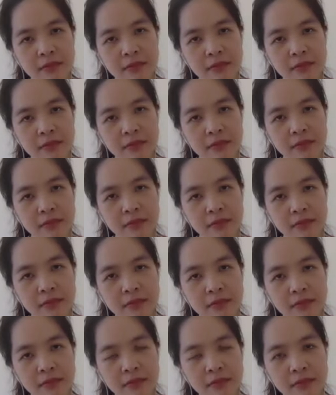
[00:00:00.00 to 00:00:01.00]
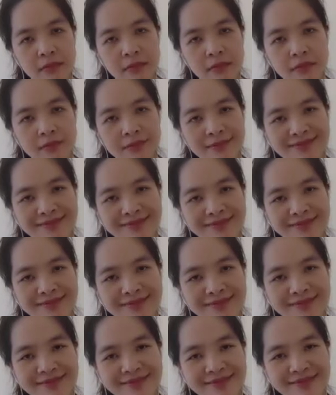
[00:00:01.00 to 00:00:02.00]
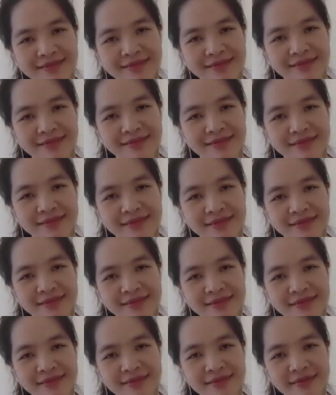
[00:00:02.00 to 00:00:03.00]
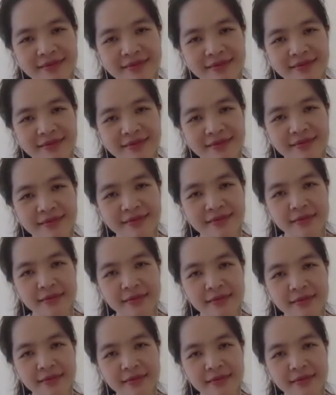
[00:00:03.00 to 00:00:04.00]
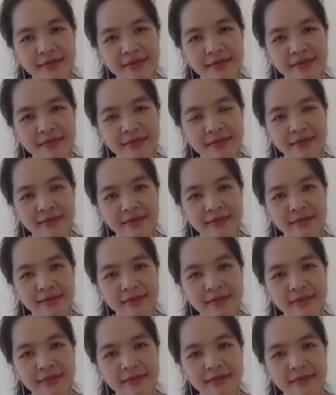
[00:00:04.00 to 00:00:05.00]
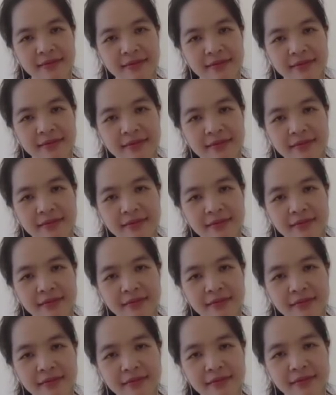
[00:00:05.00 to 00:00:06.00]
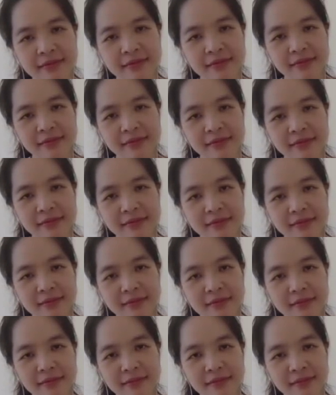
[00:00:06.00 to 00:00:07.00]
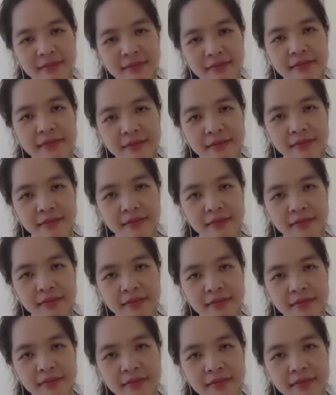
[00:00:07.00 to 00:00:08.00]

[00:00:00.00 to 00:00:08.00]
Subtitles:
[no speech]